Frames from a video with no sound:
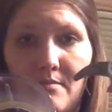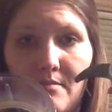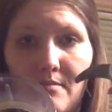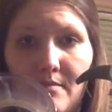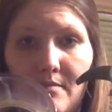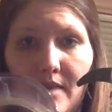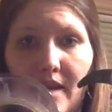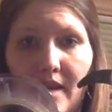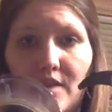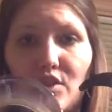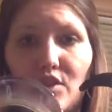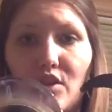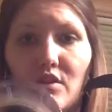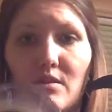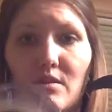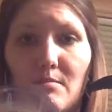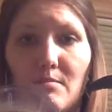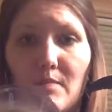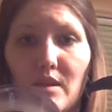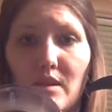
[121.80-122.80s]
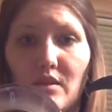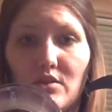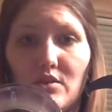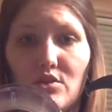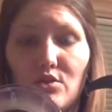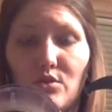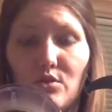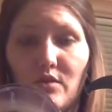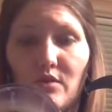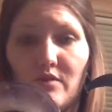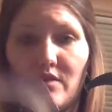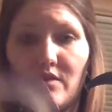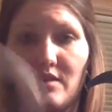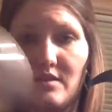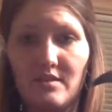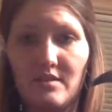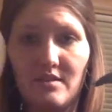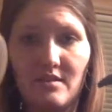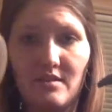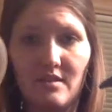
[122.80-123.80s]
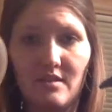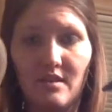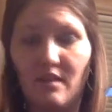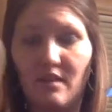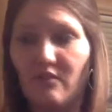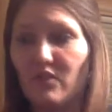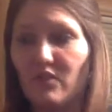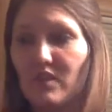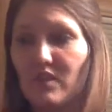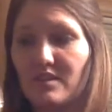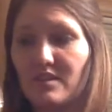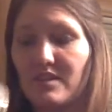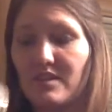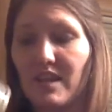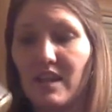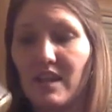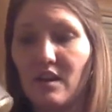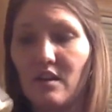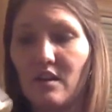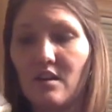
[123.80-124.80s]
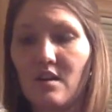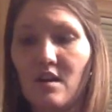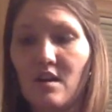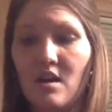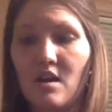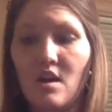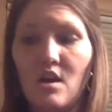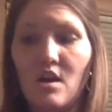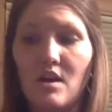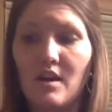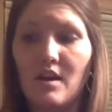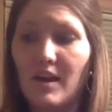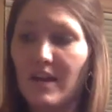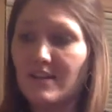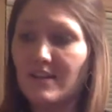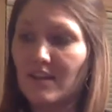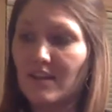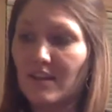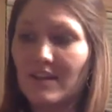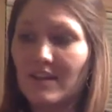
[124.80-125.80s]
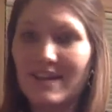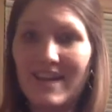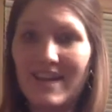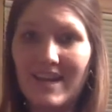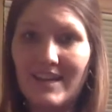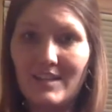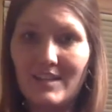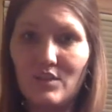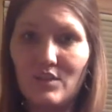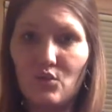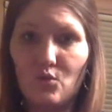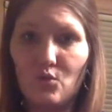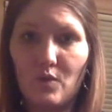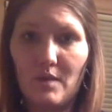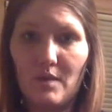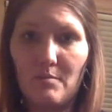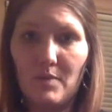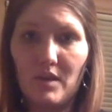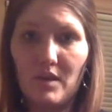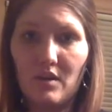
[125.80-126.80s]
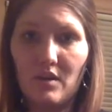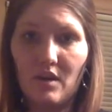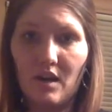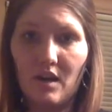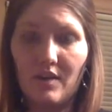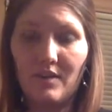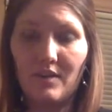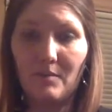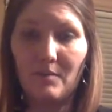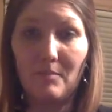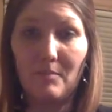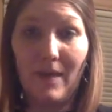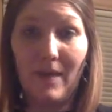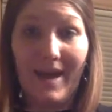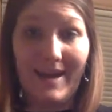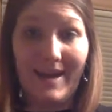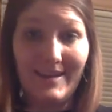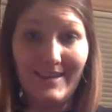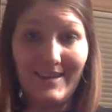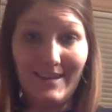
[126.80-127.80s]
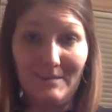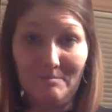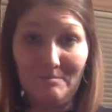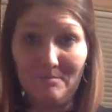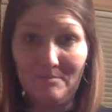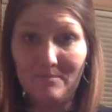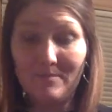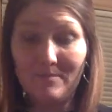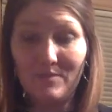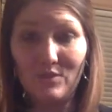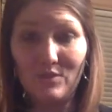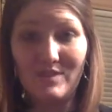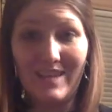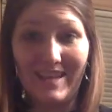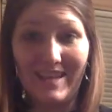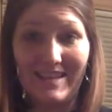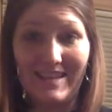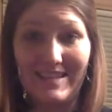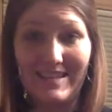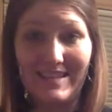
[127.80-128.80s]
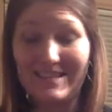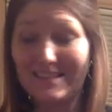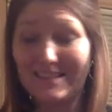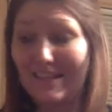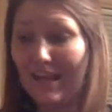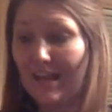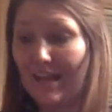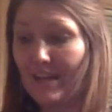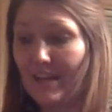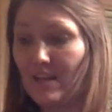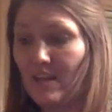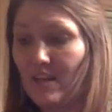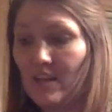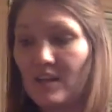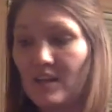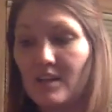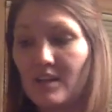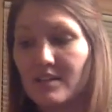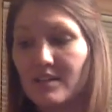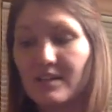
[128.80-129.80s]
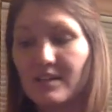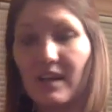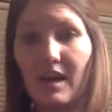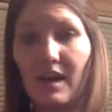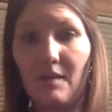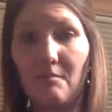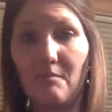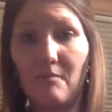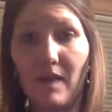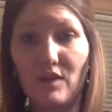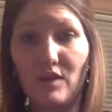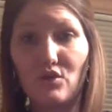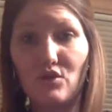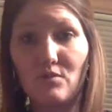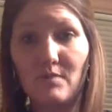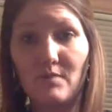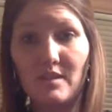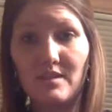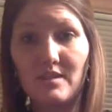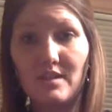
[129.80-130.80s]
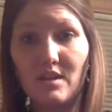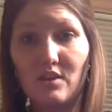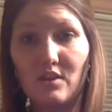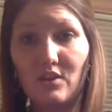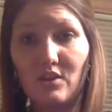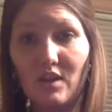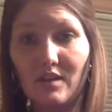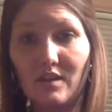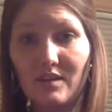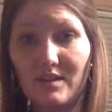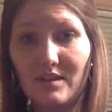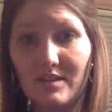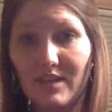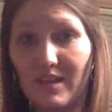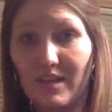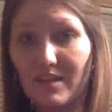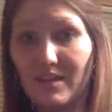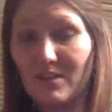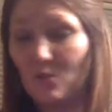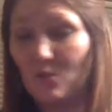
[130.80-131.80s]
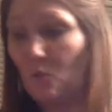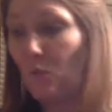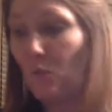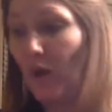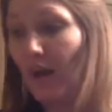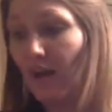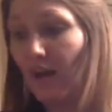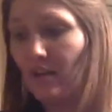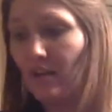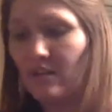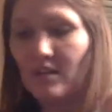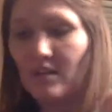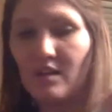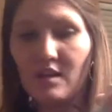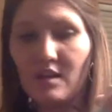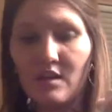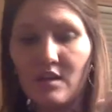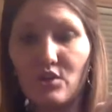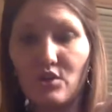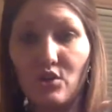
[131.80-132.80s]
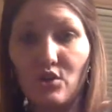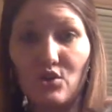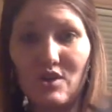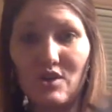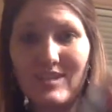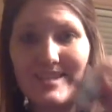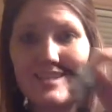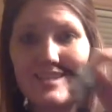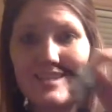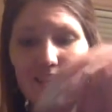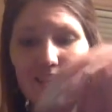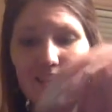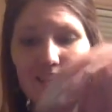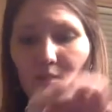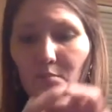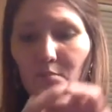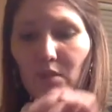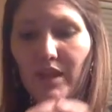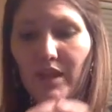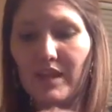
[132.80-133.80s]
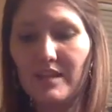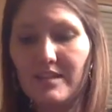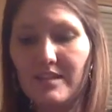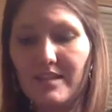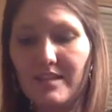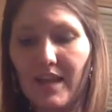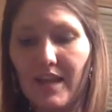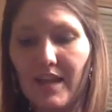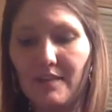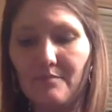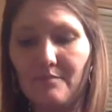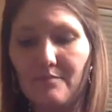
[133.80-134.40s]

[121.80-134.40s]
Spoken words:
notch here in the middle too of the container. Has a nice grip here on the bottom, so it's not going to slide. It's got measurements here along the side as well. So you just set the blade inside.